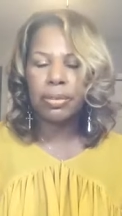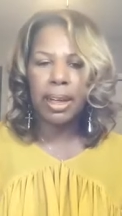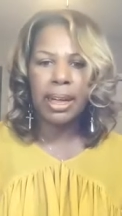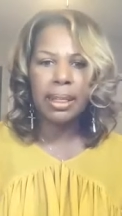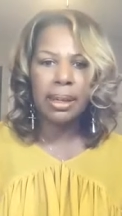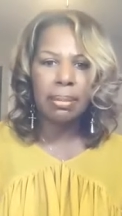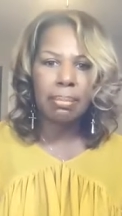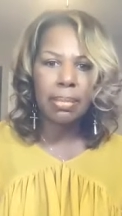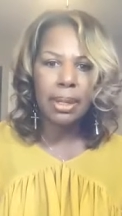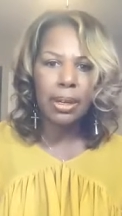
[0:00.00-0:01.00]
to find
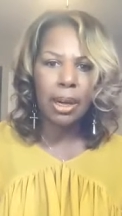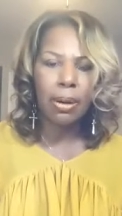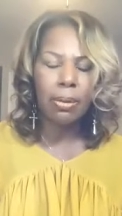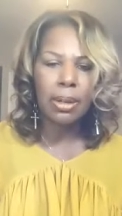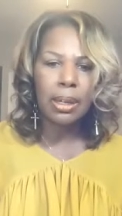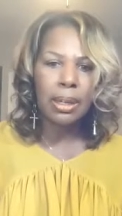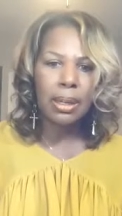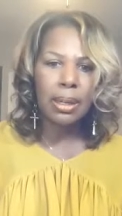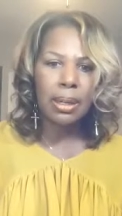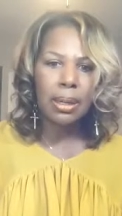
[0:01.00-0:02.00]
them,
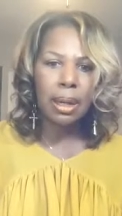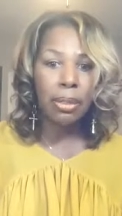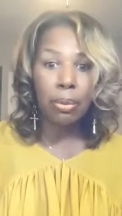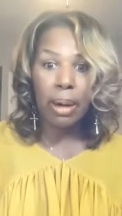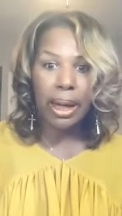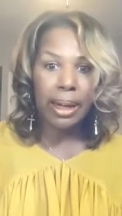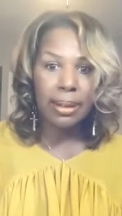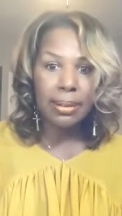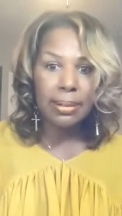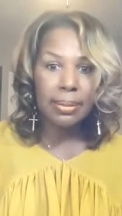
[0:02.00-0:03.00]

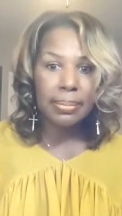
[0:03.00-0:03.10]
otherwise?